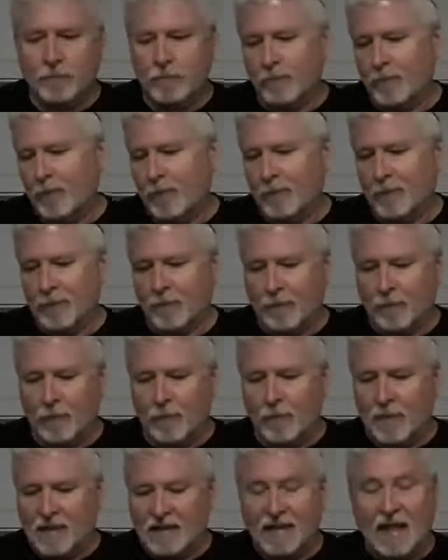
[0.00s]
what I'm going to call
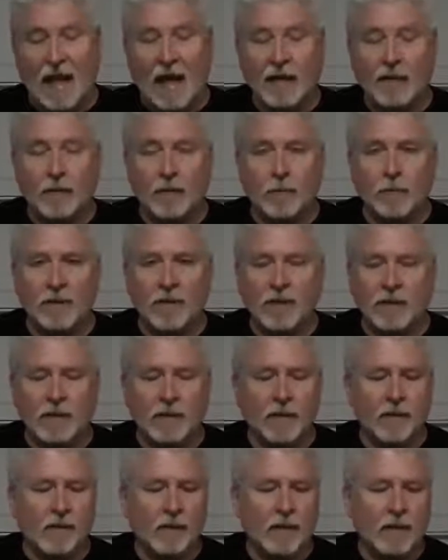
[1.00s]
my tactical plate
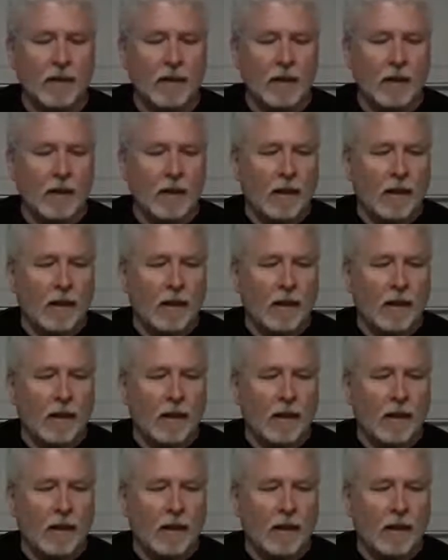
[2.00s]
carrier,